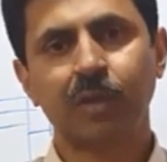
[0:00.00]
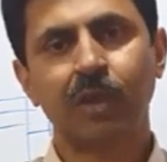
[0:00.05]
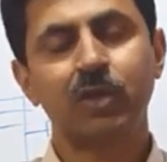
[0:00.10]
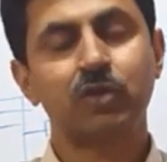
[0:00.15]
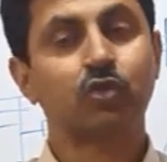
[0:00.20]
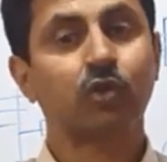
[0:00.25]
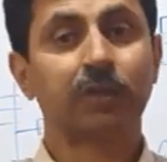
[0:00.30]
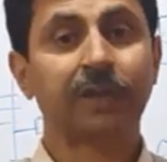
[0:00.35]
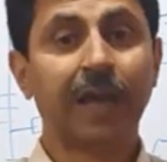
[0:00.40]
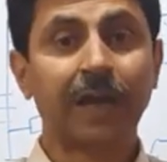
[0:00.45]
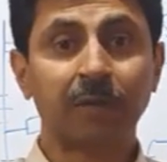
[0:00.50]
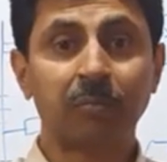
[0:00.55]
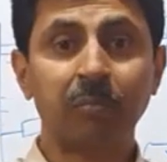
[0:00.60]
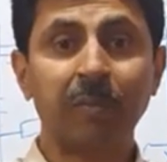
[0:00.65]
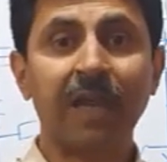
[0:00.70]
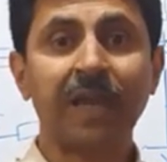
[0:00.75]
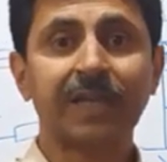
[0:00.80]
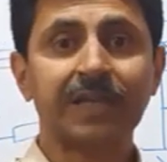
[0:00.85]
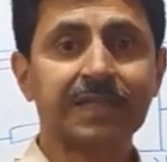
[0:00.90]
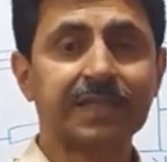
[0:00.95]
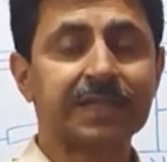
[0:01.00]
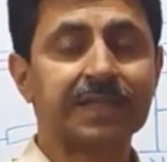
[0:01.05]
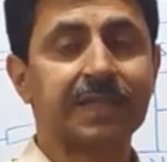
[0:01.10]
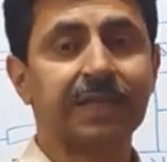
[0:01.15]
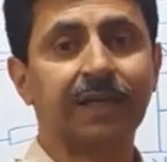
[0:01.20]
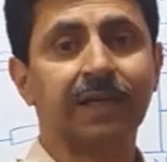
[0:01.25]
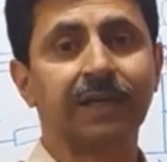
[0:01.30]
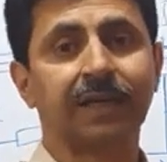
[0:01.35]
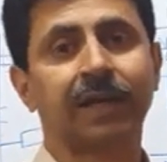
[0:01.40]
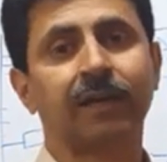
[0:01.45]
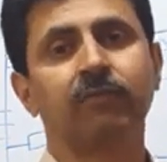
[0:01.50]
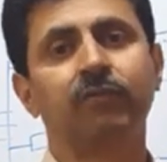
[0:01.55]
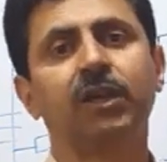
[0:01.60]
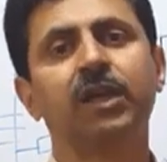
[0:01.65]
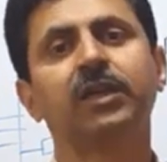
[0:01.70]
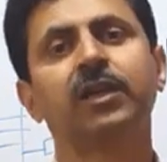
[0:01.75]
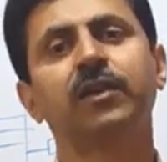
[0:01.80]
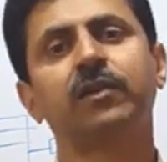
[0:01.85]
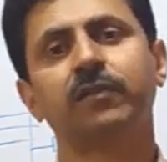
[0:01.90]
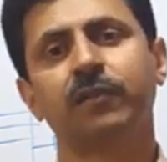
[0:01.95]
So that makes the
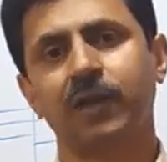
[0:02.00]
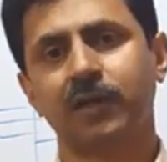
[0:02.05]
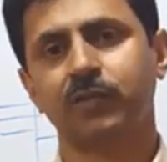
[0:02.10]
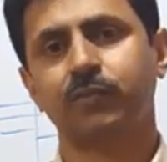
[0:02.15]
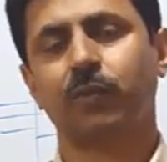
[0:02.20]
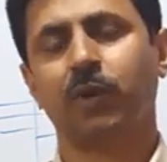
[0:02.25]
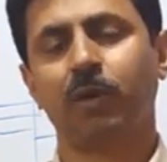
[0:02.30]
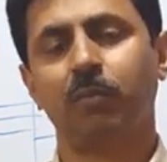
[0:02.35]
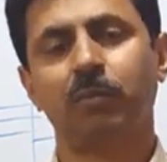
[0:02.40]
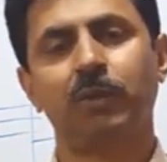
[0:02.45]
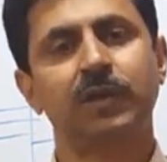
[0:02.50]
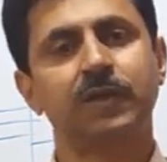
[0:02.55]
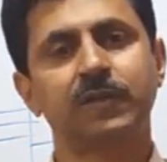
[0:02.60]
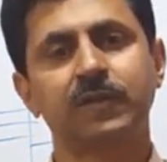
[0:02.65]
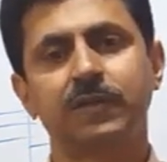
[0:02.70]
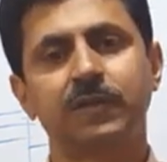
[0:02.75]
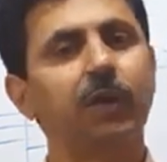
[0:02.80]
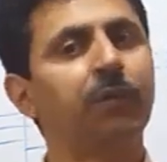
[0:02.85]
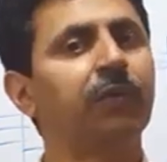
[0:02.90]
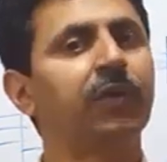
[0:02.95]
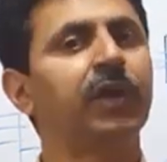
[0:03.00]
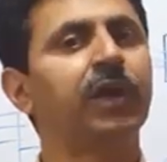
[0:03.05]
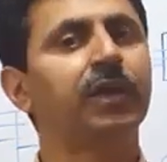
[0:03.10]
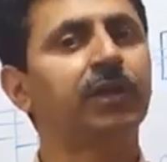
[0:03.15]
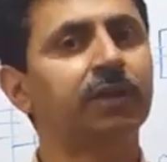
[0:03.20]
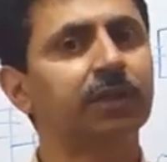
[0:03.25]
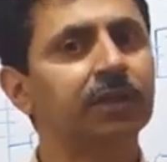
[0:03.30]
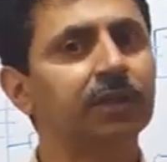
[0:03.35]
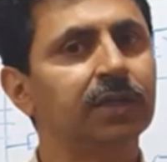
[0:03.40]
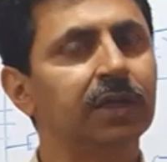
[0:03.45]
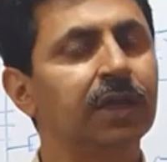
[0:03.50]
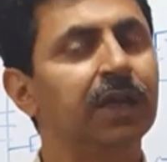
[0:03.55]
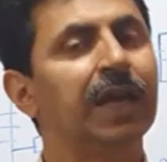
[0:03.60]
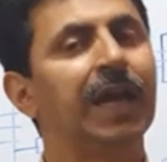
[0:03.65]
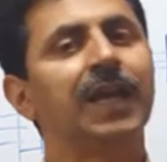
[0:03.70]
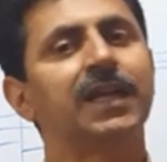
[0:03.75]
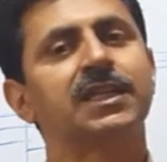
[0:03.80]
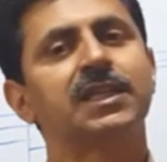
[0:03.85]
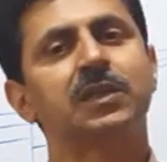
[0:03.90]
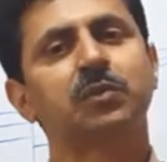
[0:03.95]
converter transformers different
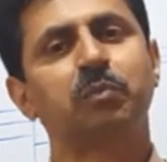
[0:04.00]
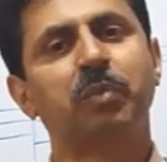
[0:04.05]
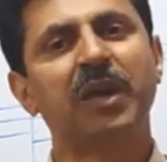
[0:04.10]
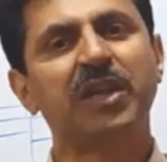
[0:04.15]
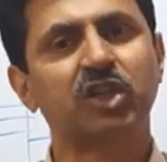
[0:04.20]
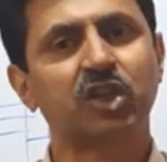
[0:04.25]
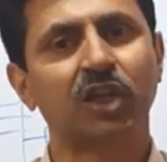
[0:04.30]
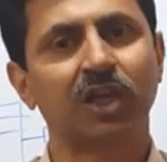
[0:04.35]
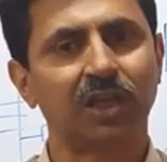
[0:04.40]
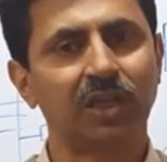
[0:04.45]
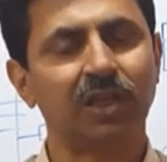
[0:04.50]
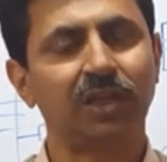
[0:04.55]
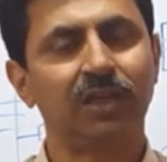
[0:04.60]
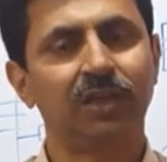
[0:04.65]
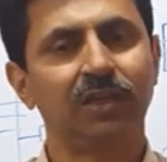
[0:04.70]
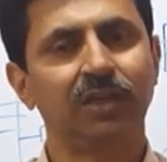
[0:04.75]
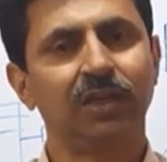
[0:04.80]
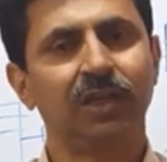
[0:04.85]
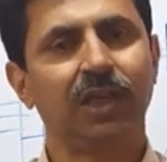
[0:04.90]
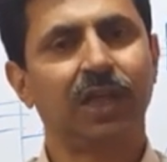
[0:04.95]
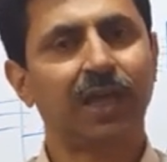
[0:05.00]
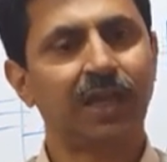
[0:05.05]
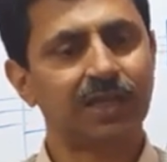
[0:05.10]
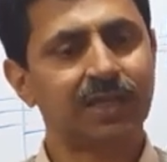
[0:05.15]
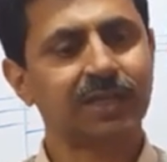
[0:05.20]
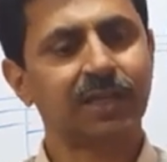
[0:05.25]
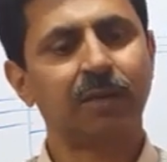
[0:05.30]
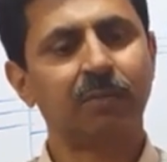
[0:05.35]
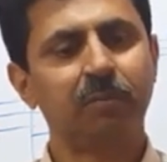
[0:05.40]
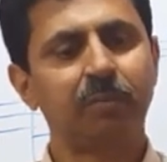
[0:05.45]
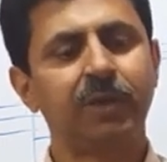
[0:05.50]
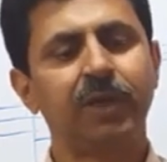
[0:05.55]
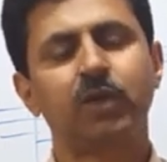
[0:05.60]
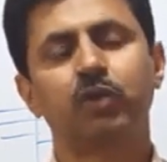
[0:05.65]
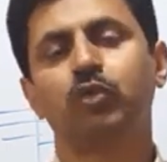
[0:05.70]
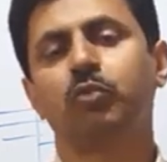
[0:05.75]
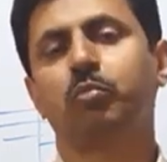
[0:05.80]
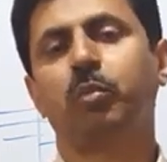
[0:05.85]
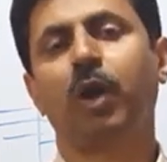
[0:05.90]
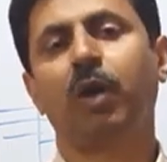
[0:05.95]
and special as compared
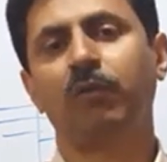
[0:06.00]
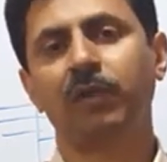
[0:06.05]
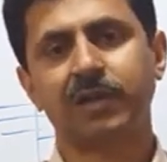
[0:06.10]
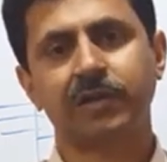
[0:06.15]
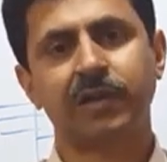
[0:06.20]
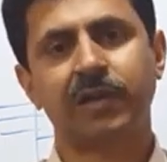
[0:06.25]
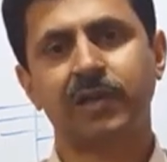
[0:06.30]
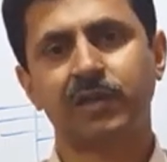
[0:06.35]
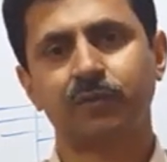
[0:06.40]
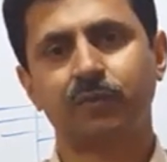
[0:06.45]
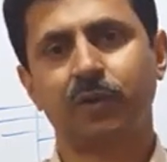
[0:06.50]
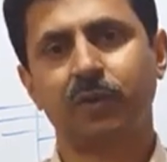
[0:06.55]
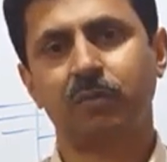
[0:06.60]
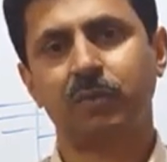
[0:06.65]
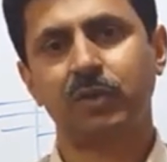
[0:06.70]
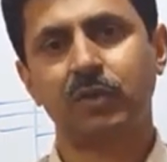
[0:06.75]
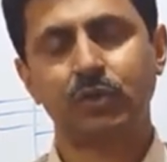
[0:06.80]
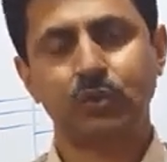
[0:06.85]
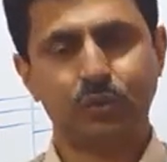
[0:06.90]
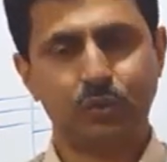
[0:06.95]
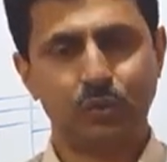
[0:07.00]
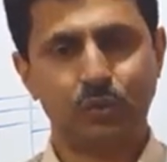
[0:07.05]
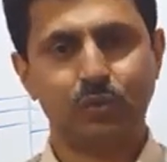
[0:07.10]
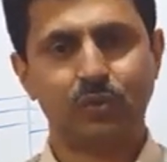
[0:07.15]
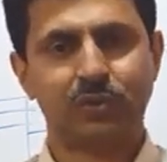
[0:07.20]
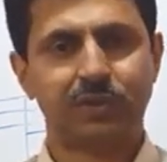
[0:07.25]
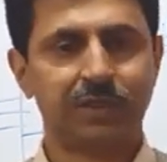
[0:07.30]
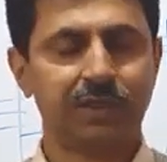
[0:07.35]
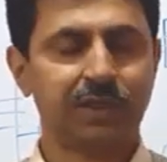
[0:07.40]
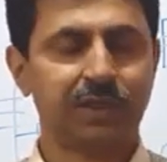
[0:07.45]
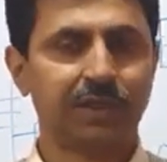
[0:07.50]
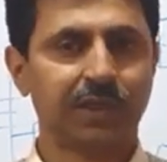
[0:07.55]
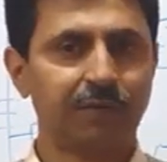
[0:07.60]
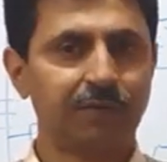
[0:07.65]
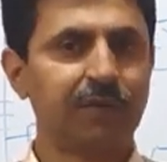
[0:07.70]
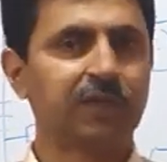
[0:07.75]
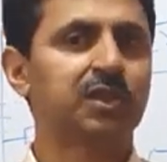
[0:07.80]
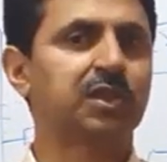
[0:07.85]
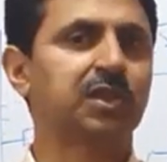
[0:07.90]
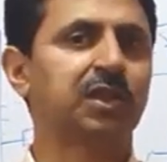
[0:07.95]
to power transformers used in
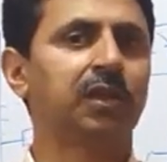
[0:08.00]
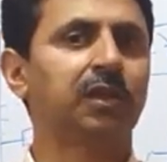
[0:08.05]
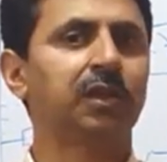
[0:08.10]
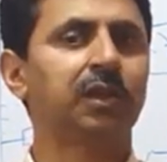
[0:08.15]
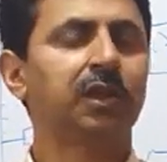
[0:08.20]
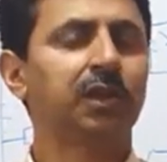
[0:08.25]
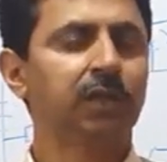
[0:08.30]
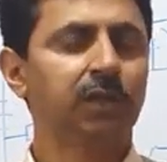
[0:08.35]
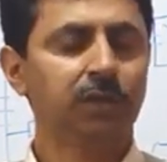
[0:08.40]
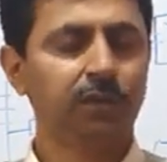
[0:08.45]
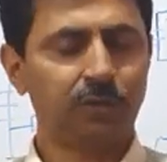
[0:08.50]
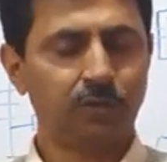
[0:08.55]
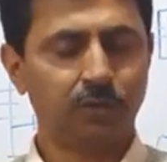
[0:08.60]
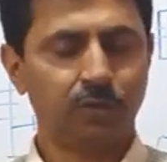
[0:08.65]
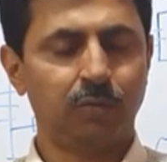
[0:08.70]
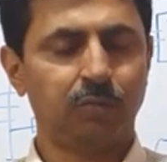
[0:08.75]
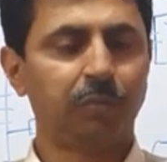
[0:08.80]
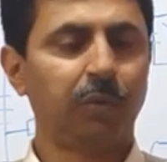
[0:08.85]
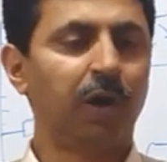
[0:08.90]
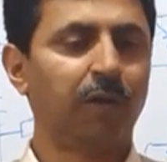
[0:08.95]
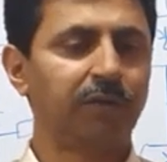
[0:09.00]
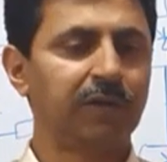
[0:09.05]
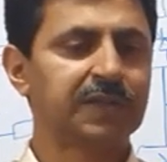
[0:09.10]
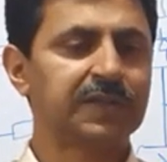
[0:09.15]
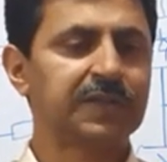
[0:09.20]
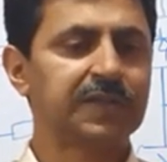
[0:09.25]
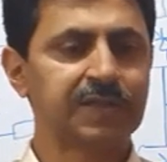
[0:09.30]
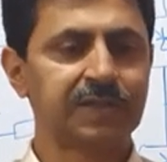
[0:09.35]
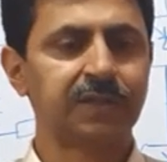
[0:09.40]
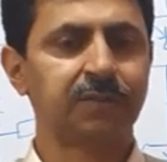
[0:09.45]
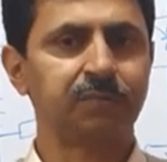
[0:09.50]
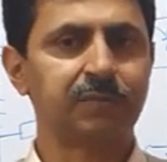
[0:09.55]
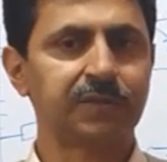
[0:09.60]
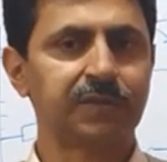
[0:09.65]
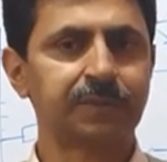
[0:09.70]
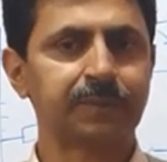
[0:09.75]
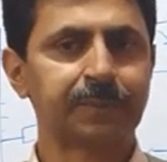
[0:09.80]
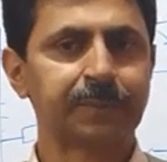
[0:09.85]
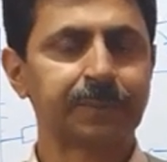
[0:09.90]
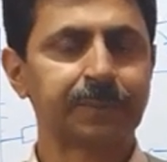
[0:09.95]
conventional power systems.